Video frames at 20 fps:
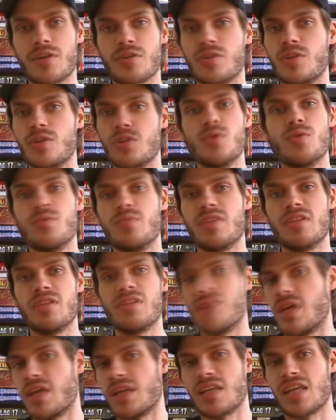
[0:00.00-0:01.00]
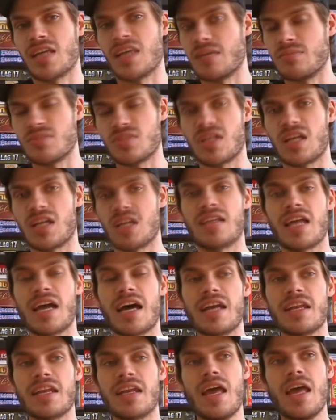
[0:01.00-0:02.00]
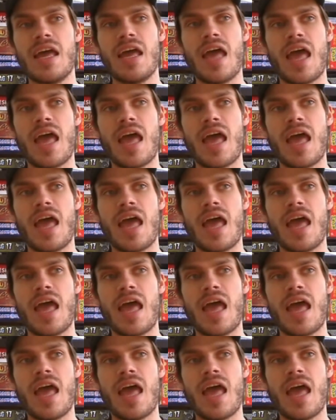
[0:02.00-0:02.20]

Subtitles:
Gloom and games like that.